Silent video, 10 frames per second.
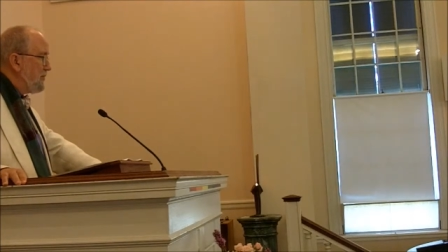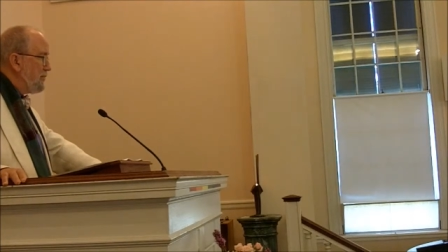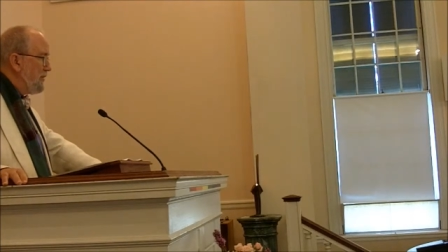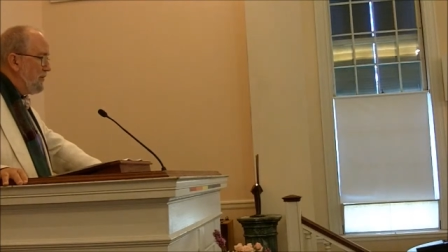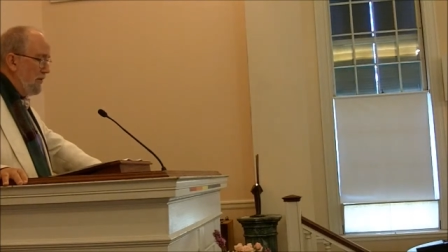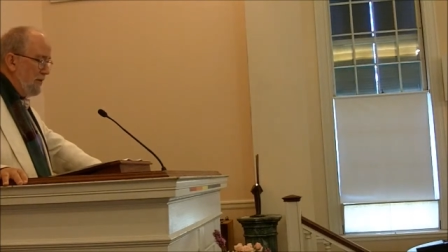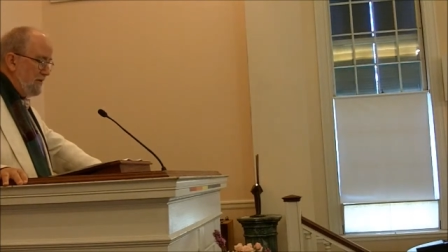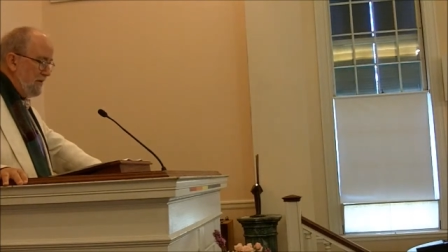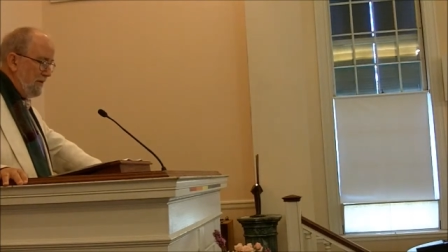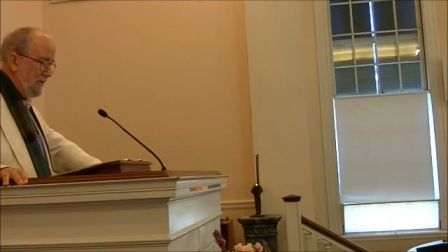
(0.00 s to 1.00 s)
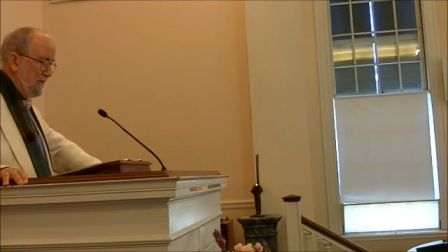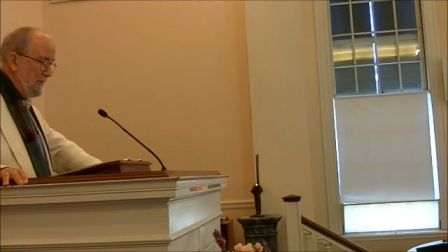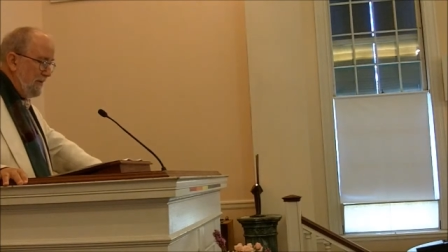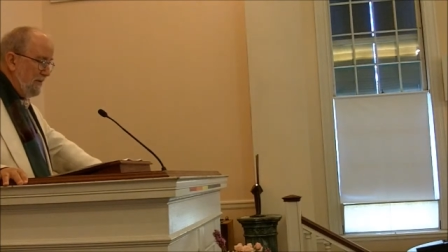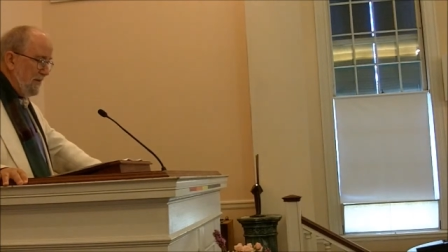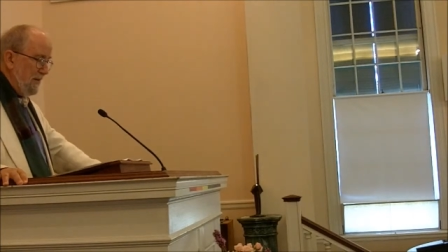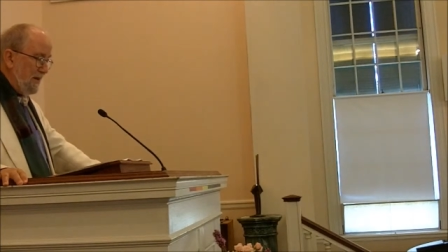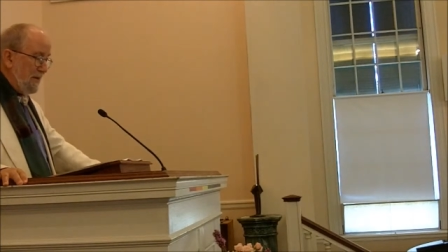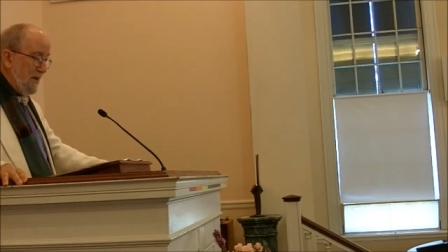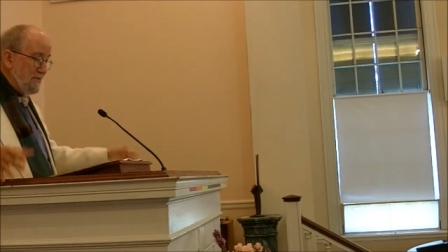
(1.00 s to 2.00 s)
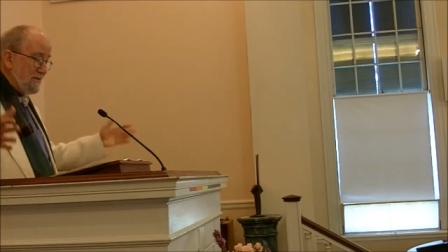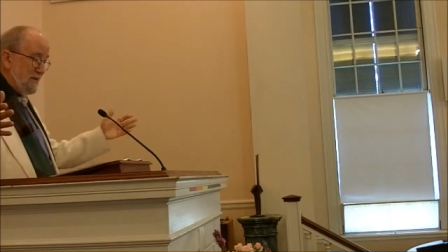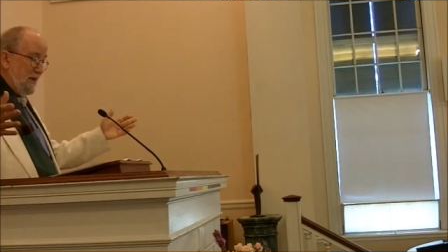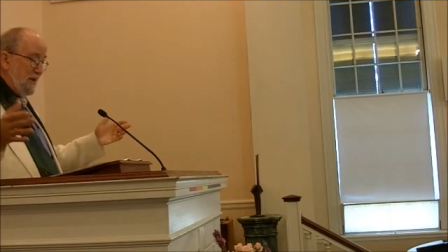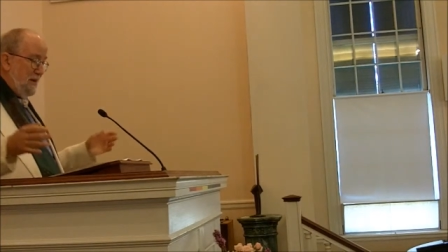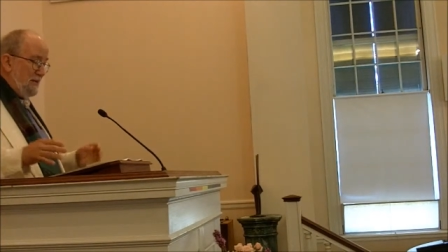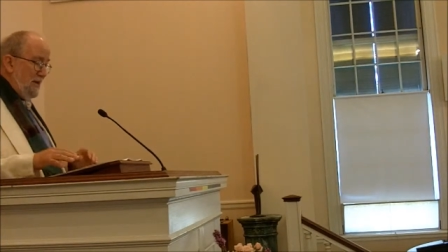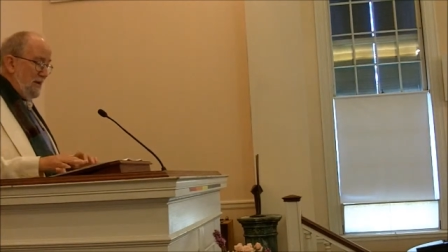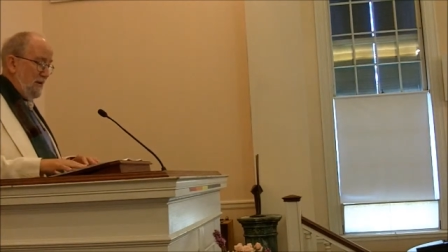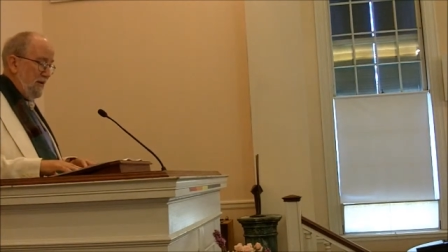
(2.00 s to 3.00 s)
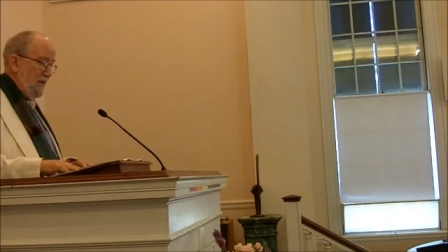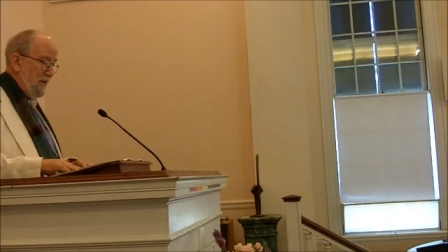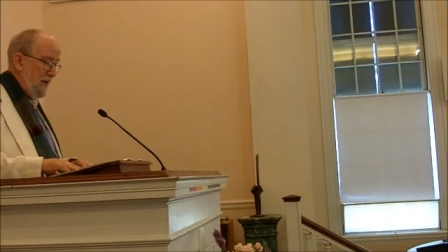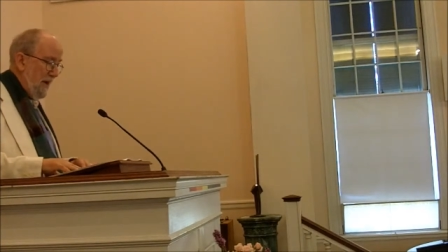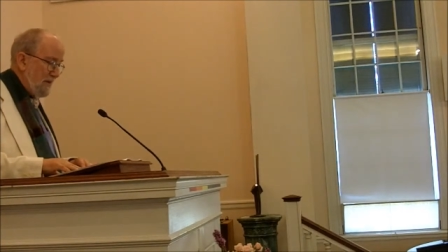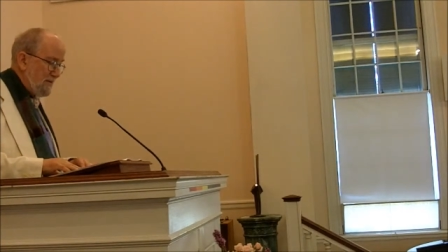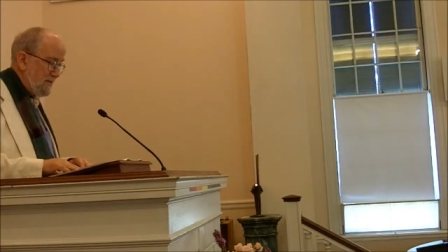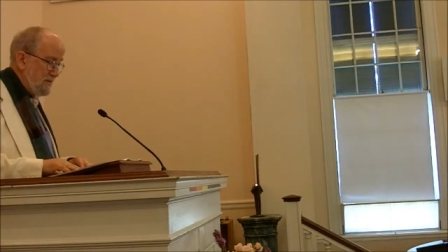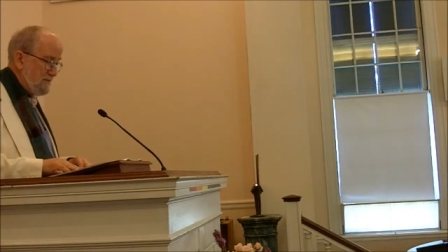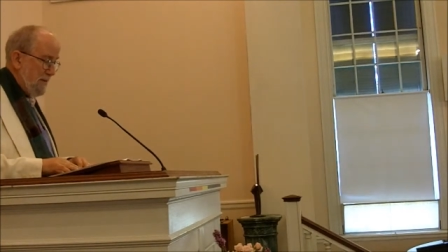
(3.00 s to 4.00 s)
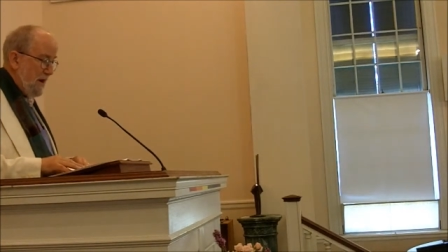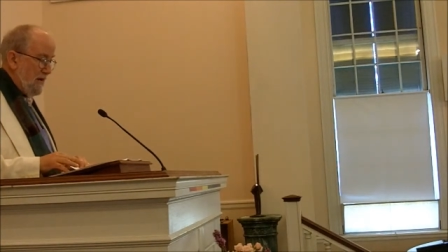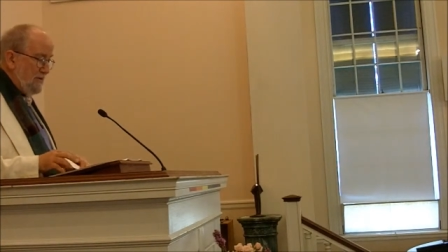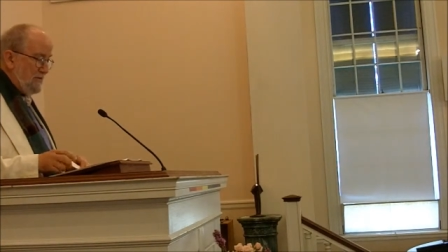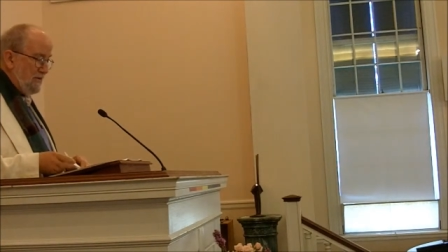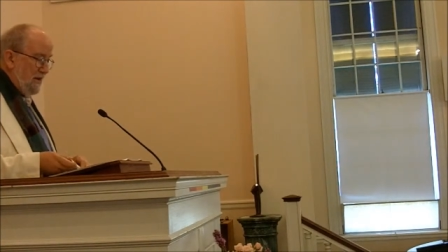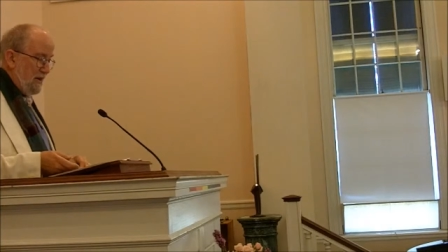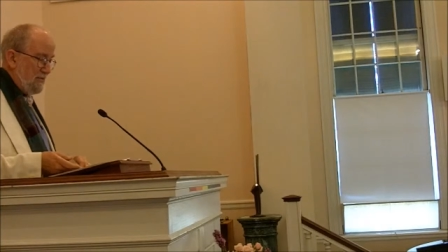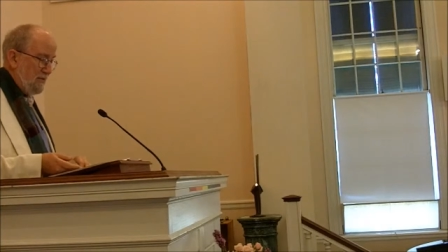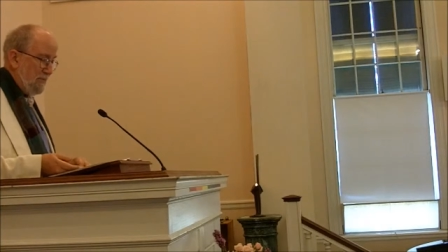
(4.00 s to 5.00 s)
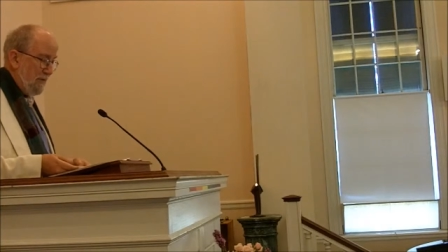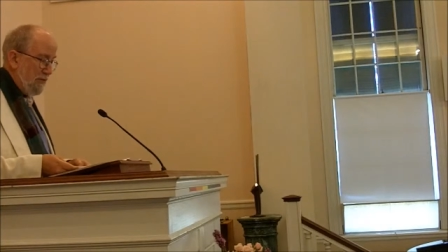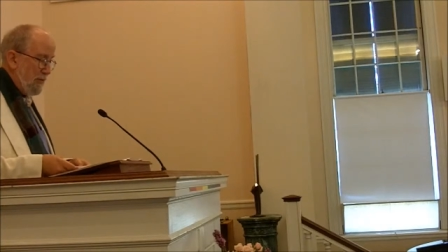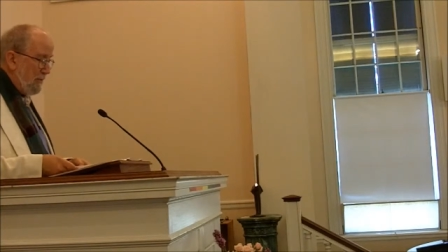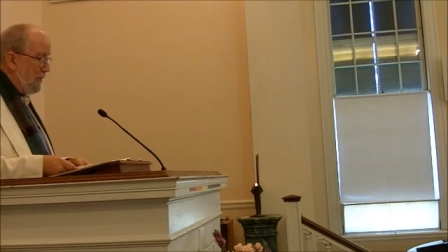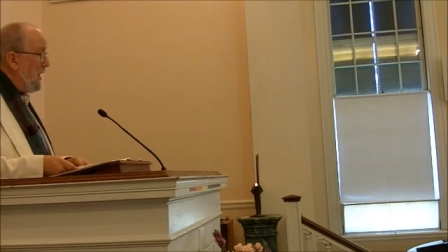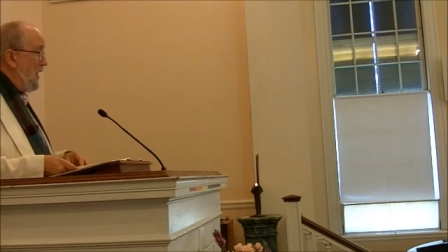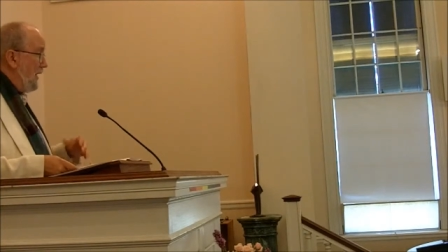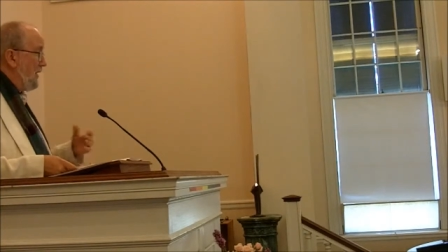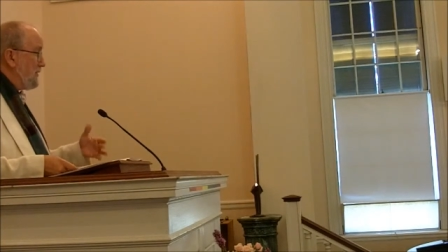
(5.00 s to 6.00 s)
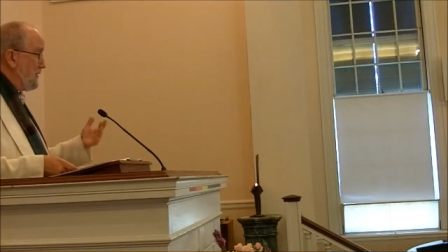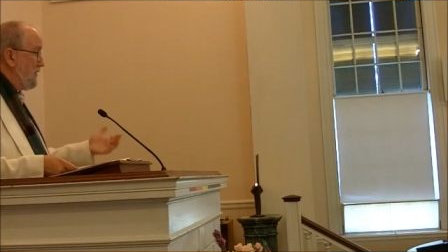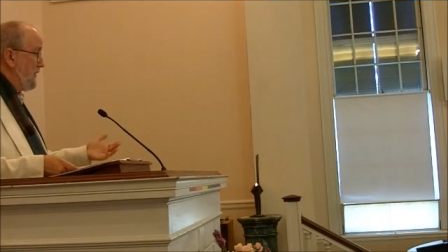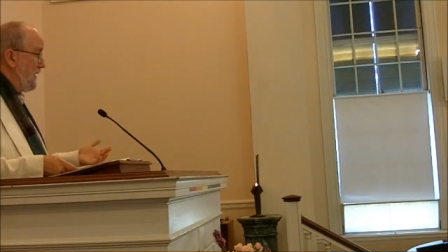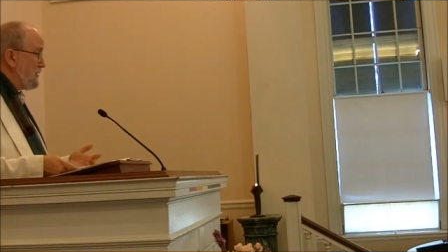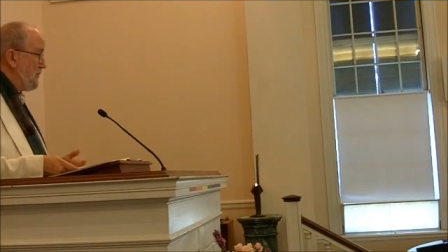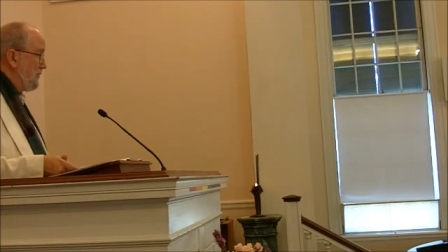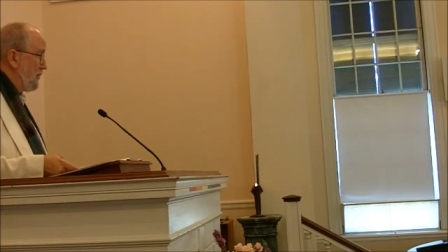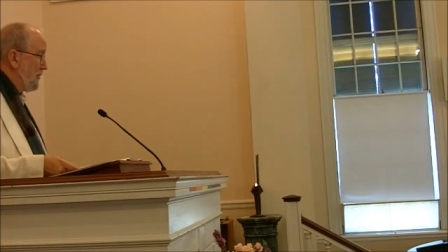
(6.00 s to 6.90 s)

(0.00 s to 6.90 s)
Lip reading: it was a pretty raw deal. In a case a decade later, he actually disparaged the doctrine before applying it to the facts before